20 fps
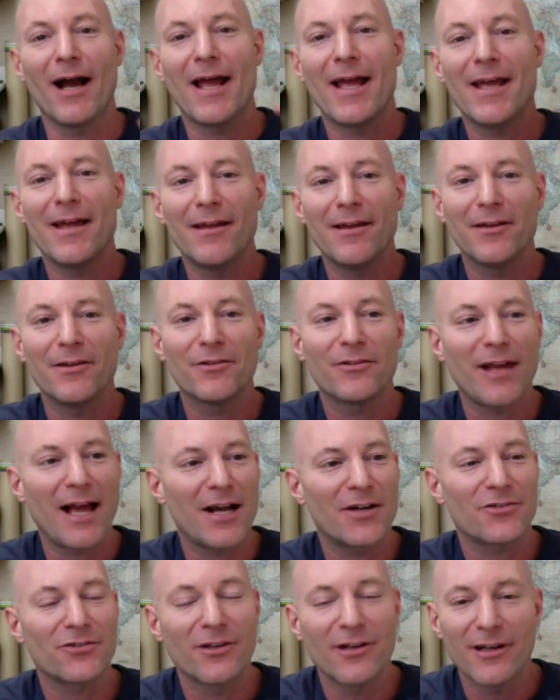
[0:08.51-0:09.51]
is
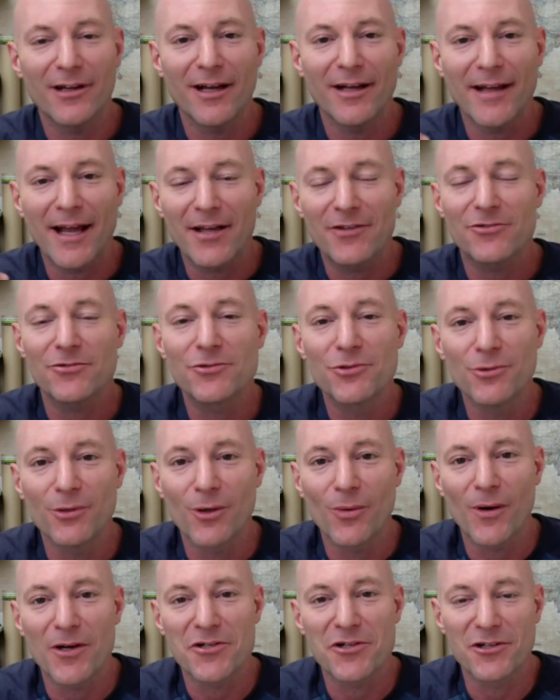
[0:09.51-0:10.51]
actually an answer to a
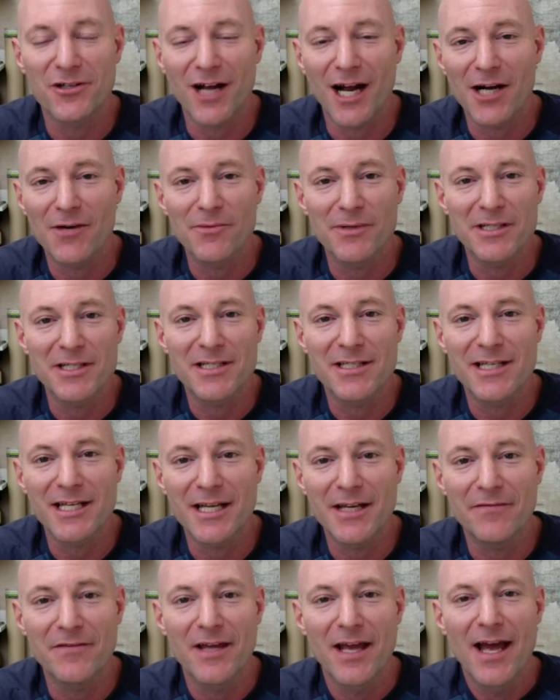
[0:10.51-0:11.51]
question I
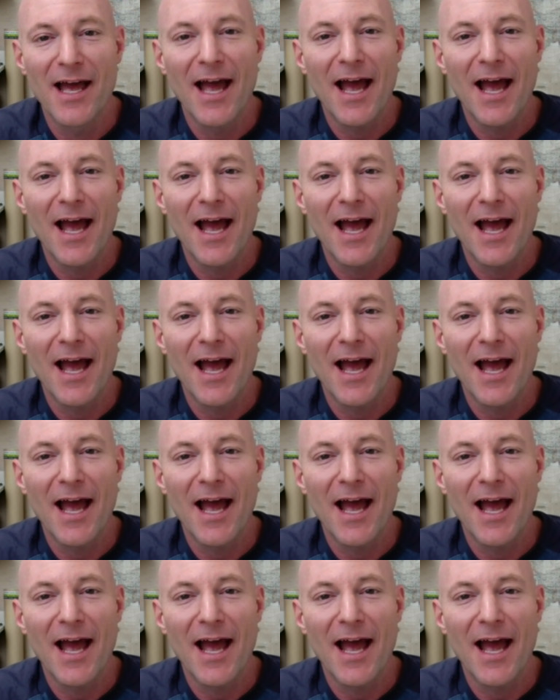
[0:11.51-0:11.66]
received,